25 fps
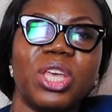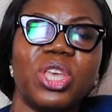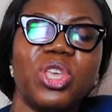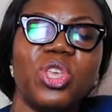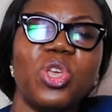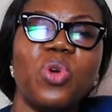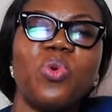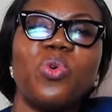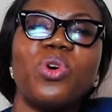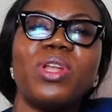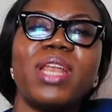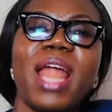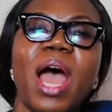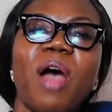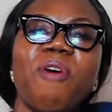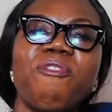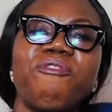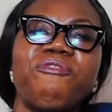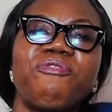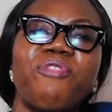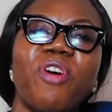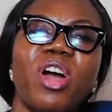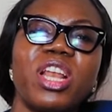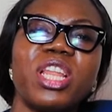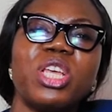You will now
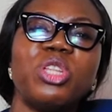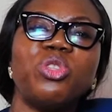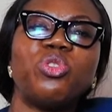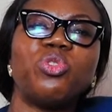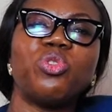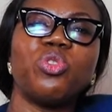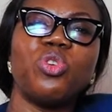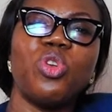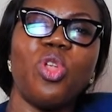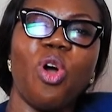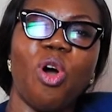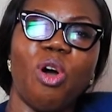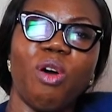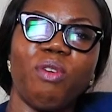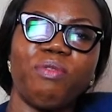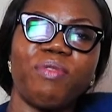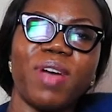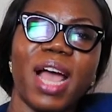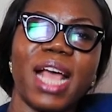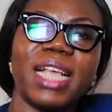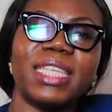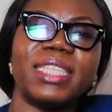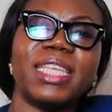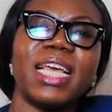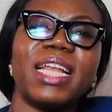fall into love
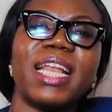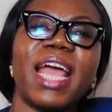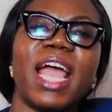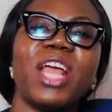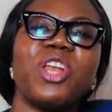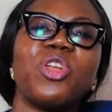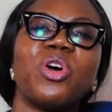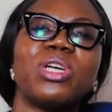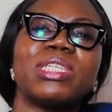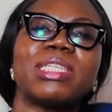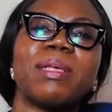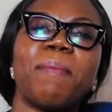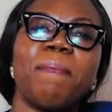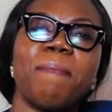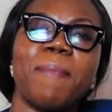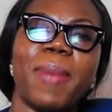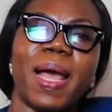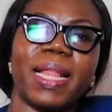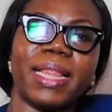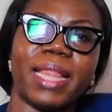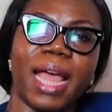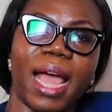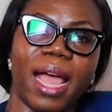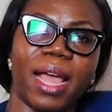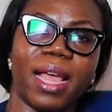and say that it doesn't
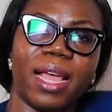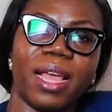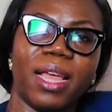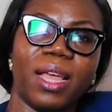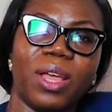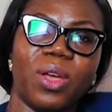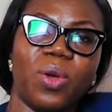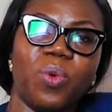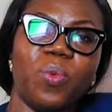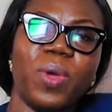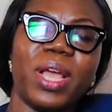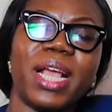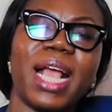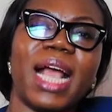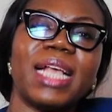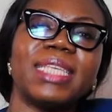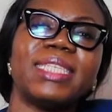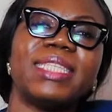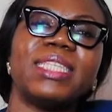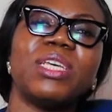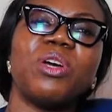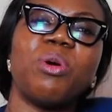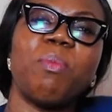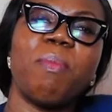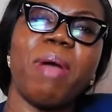matter. We can
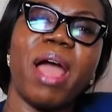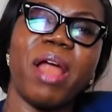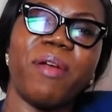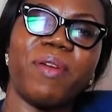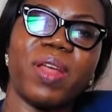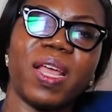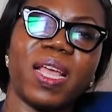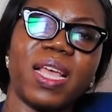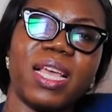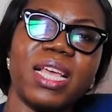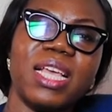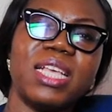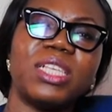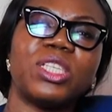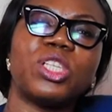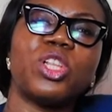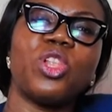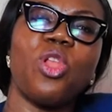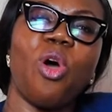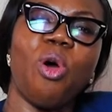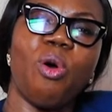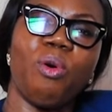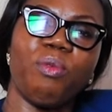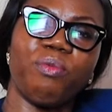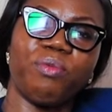still marry. It's
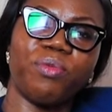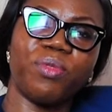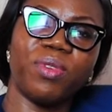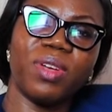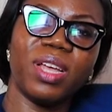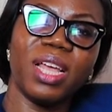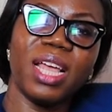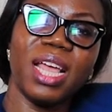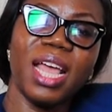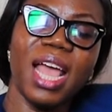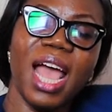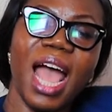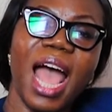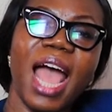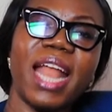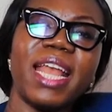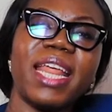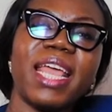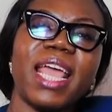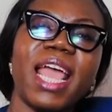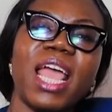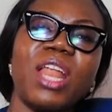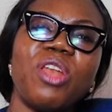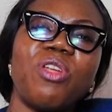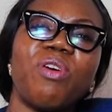love. At
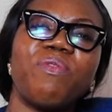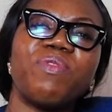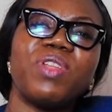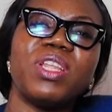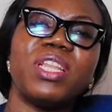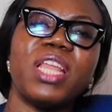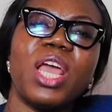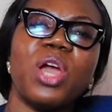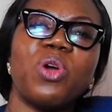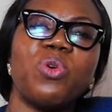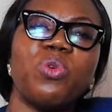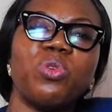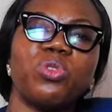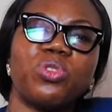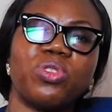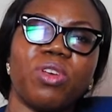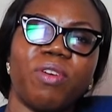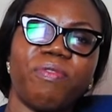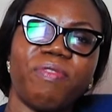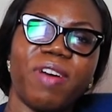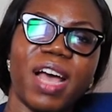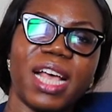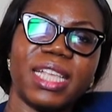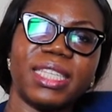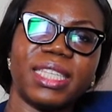the end of the day, who
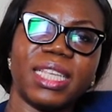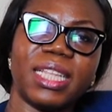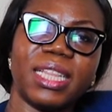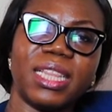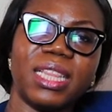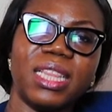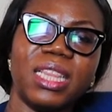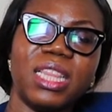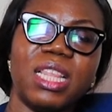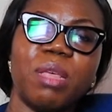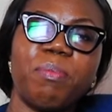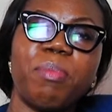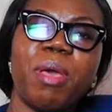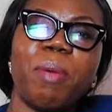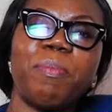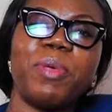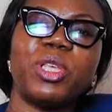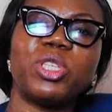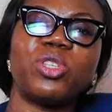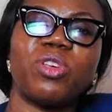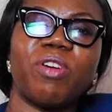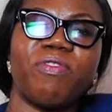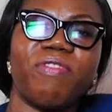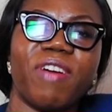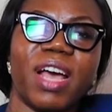suffers it? The baby
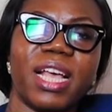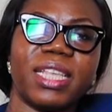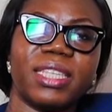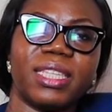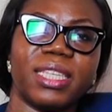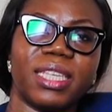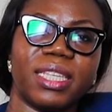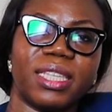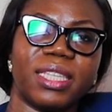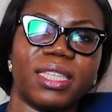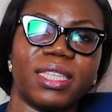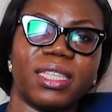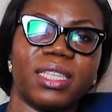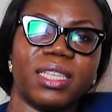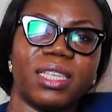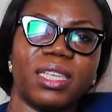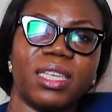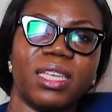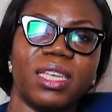suffers it.